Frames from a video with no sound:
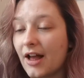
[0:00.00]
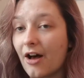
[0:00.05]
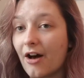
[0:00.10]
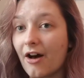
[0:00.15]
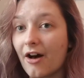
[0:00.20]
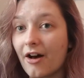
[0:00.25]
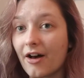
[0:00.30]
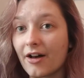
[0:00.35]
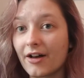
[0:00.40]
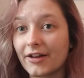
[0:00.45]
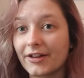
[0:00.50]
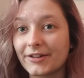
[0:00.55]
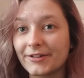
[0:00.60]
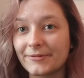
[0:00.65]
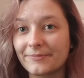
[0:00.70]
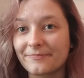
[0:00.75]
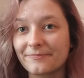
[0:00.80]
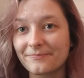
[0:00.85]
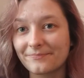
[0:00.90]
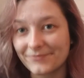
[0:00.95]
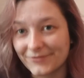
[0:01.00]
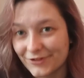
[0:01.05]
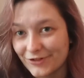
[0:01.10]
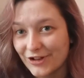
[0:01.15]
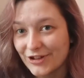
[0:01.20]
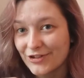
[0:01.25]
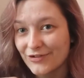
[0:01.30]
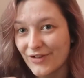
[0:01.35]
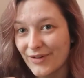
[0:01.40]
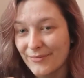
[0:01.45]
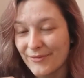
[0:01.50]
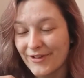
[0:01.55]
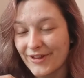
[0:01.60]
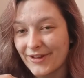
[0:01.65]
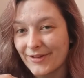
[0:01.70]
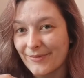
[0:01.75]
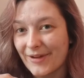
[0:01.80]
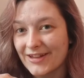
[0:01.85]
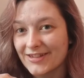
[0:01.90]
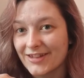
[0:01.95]
on
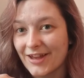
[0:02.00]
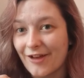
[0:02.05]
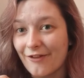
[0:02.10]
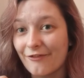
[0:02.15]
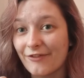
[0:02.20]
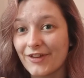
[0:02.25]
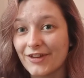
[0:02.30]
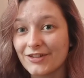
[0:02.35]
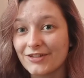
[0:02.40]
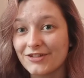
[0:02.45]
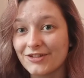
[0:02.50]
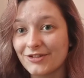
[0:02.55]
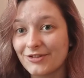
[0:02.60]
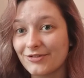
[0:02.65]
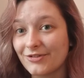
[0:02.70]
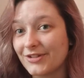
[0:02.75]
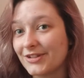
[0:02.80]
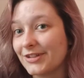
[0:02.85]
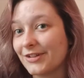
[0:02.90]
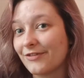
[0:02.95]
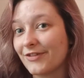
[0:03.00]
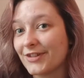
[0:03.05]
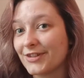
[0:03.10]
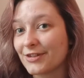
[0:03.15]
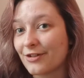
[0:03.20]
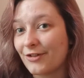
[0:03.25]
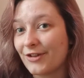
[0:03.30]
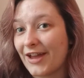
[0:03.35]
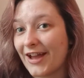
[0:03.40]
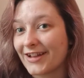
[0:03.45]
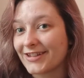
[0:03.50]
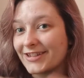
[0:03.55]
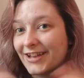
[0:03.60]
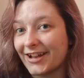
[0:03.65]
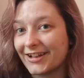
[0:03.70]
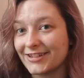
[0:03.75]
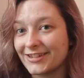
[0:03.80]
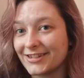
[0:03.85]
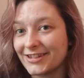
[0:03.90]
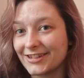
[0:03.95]
transforming myself into different zodiac
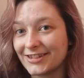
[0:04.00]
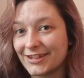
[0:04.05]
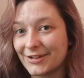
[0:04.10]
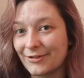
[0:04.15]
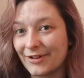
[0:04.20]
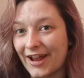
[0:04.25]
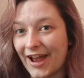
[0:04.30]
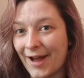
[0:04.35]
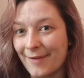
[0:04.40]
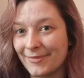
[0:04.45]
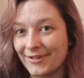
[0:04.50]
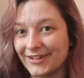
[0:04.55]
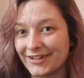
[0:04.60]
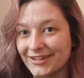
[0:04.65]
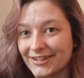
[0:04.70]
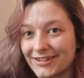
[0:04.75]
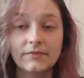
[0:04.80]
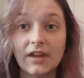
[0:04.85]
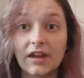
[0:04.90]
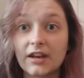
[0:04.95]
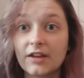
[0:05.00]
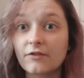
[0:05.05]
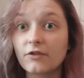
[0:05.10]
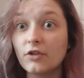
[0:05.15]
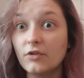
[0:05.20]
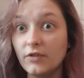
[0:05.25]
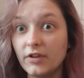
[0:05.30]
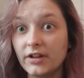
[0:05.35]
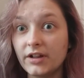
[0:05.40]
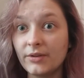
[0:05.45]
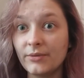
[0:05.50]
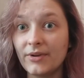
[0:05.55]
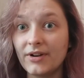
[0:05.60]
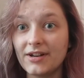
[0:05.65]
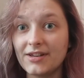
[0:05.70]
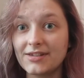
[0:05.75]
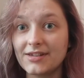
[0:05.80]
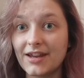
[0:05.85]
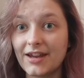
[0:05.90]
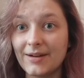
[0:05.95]
signs to see what happens. And if you really want
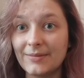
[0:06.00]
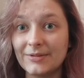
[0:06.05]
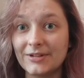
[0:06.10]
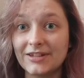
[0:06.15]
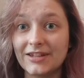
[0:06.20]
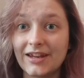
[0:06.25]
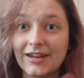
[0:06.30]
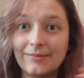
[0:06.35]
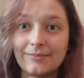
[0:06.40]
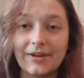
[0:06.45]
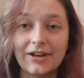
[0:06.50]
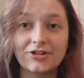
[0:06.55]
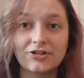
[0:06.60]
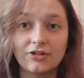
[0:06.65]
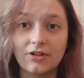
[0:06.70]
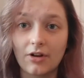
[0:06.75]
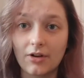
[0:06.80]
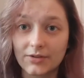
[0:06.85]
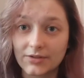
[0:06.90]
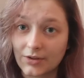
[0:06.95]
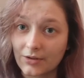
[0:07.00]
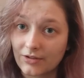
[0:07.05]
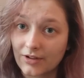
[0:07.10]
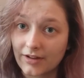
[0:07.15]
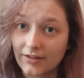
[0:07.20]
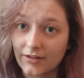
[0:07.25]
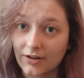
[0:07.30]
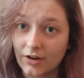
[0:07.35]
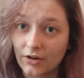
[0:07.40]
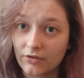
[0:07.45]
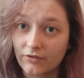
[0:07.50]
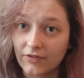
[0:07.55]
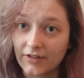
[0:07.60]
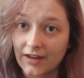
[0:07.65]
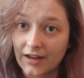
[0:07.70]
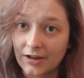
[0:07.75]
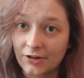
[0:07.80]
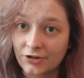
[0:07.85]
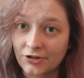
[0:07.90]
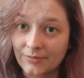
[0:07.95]
to stay up to date, make sure to also click the
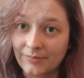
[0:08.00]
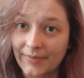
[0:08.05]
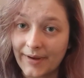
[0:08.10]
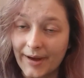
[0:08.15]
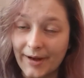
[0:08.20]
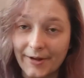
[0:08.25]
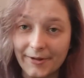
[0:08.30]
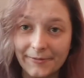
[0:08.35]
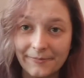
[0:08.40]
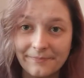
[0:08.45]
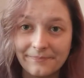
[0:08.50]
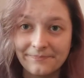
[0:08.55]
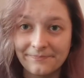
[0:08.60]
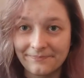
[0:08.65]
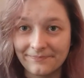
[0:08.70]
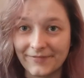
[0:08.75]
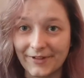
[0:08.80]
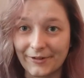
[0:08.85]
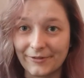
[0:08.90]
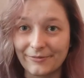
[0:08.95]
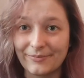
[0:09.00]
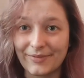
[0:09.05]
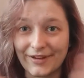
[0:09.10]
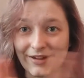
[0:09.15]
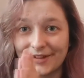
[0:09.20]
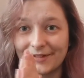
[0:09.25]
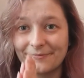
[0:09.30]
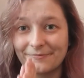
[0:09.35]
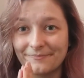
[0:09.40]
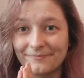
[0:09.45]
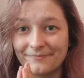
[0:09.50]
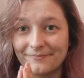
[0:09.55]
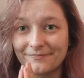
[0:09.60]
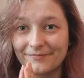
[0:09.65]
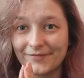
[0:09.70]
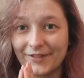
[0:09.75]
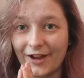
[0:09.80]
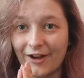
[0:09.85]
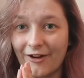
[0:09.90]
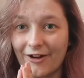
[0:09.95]
notification bell. That would be
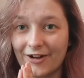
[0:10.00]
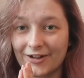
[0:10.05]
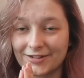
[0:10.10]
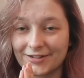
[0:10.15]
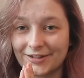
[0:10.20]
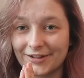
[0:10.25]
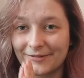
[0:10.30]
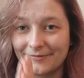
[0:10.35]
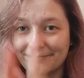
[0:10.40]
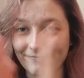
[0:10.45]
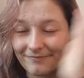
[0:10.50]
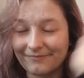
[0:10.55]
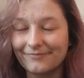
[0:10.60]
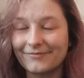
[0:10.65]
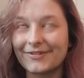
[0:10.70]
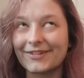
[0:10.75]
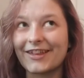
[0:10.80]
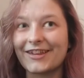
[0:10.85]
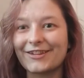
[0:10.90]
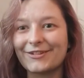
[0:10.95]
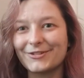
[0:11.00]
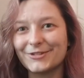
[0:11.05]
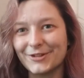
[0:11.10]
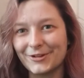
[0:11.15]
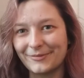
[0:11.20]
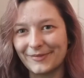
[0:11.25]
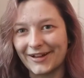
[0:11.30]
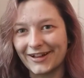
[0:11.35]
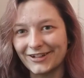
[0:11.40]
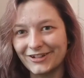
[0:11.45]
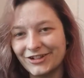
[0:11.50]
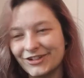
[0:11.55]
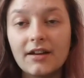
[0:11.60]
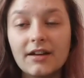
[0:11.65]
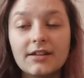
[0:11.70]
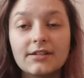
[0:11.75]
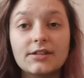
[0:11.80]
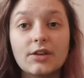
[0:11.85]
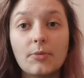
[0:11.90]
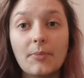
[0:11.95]
awesome. Thank you so much.
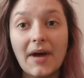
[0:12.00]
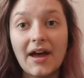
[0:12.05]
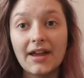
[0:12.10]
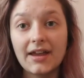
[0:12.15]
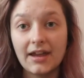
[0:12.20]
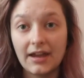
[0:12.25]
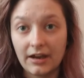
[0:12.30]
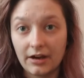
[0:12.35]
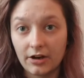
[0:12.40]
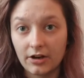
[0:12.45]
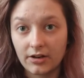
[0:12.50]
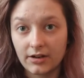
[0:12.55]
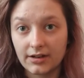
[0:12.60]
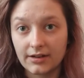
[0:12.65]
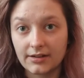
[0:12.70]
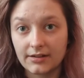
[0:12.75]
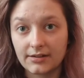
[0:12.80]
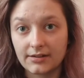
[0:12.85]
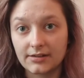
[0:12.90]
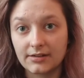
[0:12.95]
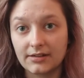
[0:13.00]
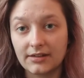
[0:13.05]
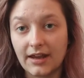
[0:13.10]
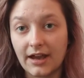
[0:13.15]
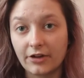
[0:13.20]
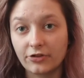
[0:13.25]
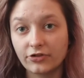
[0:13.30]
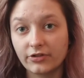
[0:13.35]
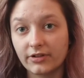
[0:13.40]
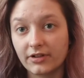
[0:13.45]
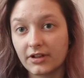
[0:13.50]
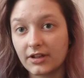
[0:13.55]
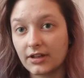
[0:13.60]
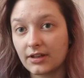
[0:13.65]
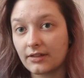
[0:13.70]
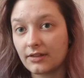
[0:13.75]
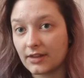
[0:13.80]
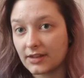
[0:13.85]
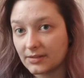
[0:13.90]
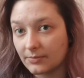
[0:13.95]
So my hair is
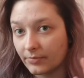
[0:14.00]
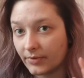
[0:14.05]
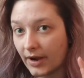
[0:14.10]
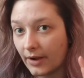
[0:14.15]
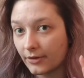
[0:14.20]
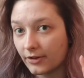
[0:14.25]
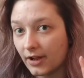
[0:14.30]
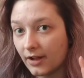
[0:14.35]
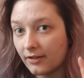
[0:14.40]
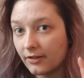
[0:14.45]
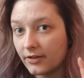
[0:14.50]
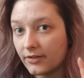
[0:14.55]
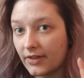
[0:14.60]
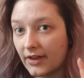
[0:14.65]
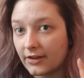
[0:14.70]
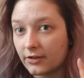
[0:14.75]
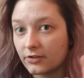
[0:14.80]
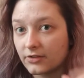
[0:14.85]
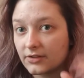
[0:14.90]
naturally this brown color that you're